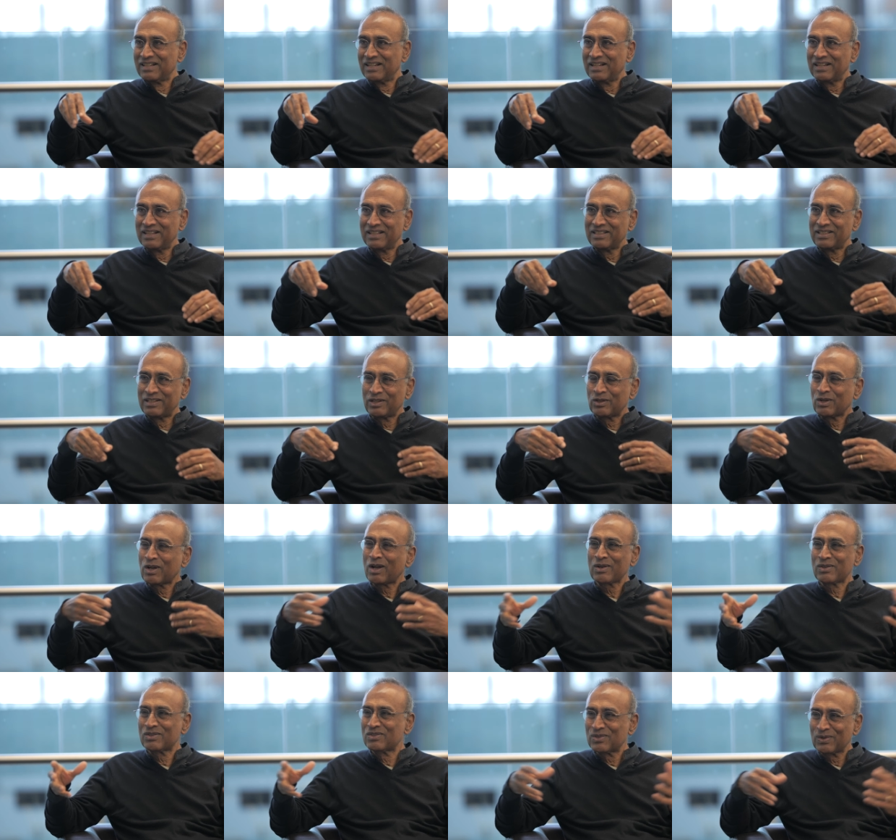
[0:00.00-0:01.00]
Uh, mm. they're
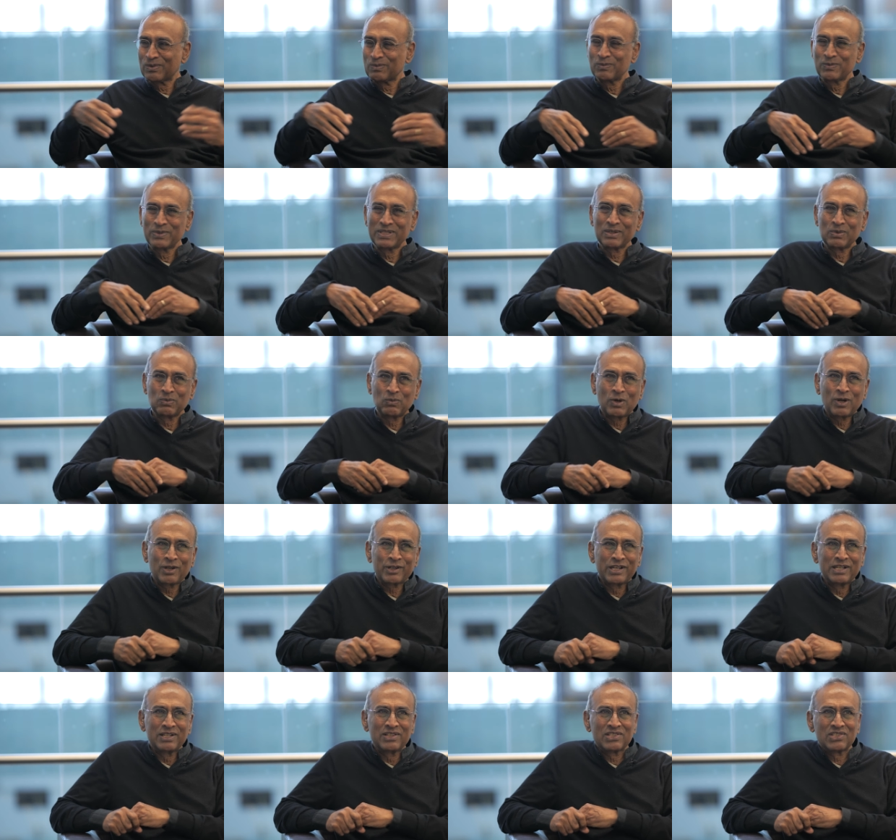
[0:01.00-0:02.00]
not sort of within
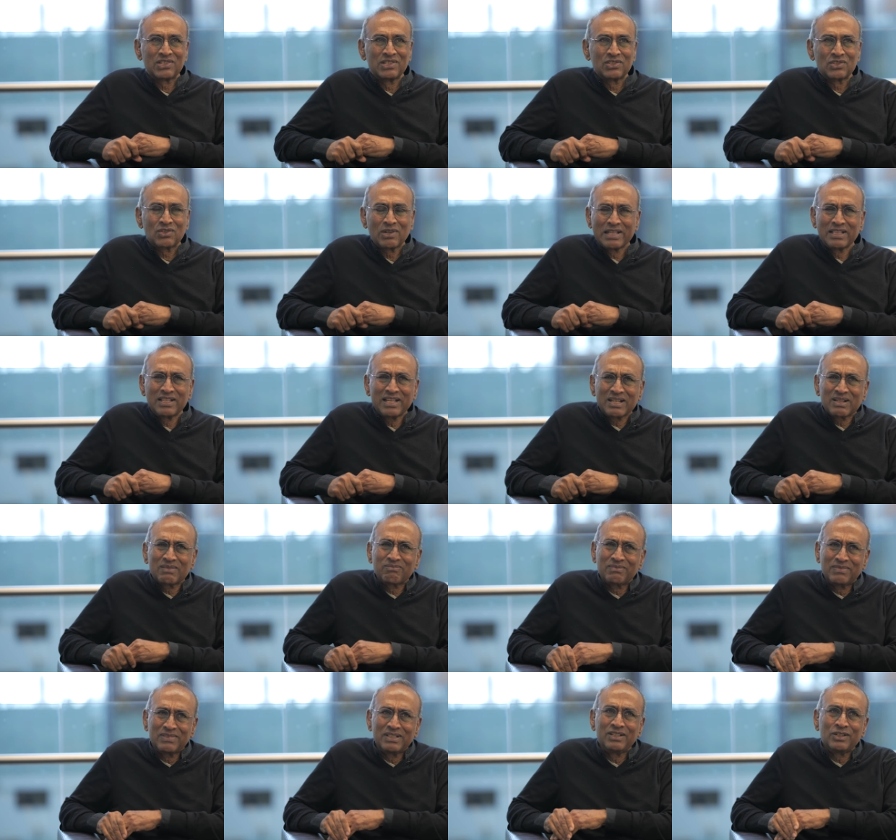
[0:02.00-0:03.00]
walking distance. So I think,
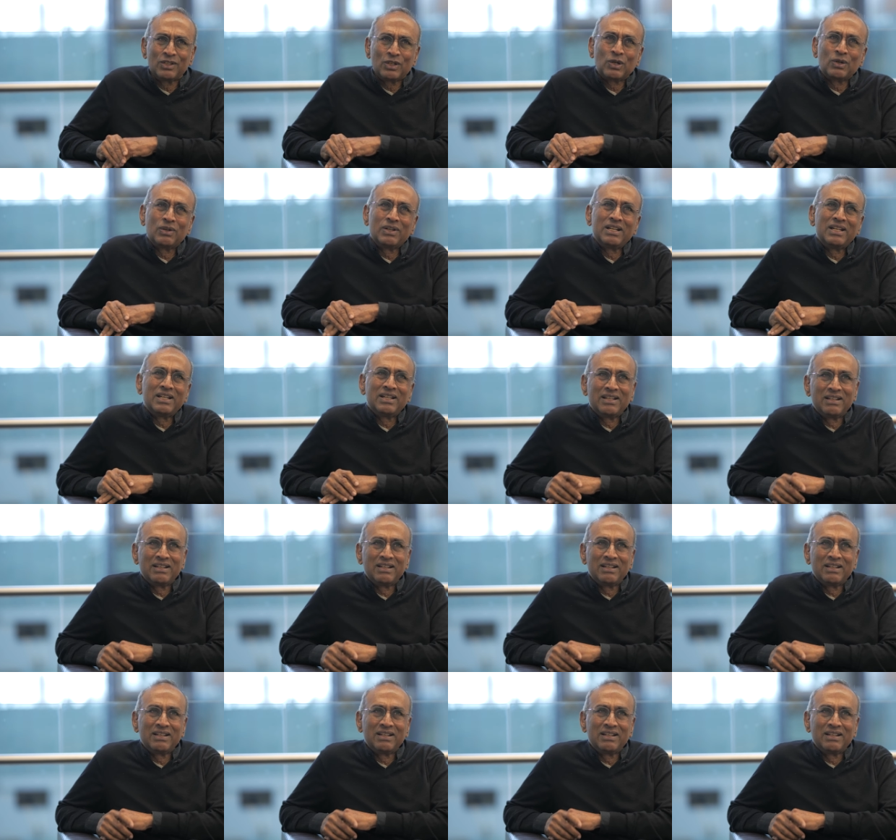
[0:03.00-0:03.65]
you know,